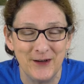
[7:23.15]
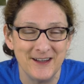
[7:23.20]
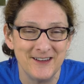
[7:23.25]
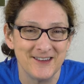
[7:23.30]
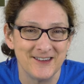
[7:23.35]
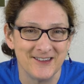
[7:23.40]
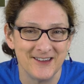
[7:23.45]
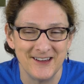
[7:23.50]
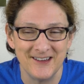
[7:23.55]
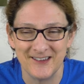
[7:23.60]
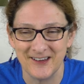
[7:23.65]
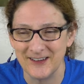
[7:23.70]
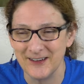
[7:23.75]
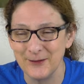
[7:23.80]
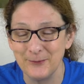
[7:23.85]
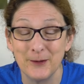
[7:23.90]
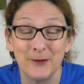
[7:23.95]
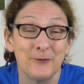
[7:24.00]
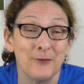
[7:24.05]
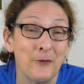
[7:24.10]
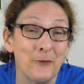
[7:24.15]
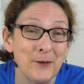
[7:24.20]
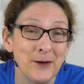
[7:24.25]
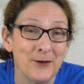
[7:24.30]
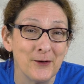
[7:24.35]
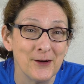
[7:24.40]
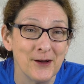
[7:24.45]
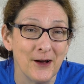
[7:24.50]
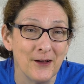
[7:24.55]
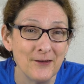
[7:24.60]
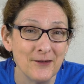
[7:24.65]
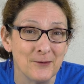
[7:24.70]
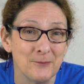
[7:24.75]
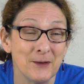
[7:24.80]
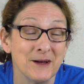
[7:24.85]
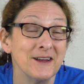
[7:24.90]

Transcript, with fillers: It's a little bit of a weird color,